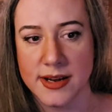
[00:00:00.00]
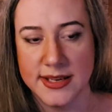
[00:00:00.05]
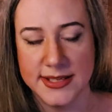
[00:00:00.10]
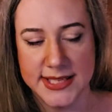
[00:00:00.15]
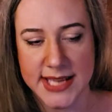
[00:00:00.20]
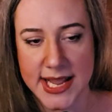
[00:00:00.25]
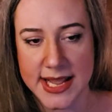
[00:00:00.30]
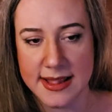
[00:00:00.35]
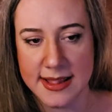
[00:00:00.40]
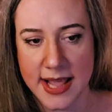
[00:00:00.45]
a
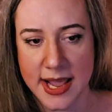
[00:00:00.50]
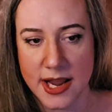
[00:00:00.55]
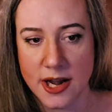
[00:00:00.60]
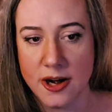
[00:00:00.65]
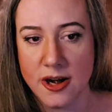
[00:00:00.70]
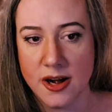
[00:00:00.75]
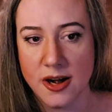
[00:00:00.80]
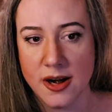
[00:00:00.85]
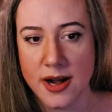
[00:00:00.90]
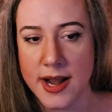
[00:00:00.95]
day
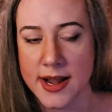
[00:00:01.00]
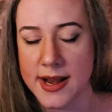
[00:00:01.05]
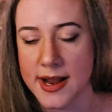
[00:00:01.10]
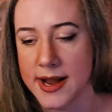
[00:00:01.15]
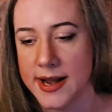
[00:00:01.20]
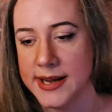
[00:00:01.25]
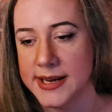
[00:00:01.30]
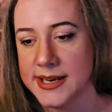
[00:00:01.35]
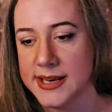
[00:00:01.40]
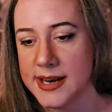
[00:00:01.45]
later, and
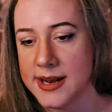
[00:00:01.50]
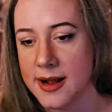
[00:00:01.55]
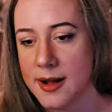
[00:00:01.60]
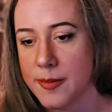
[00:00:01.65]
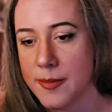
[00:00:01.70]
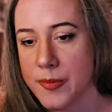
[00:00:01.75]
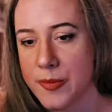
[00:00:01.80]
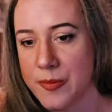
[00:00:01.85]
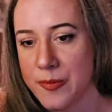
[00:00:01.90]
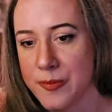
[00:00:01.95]
I ended
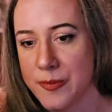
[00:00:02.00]
up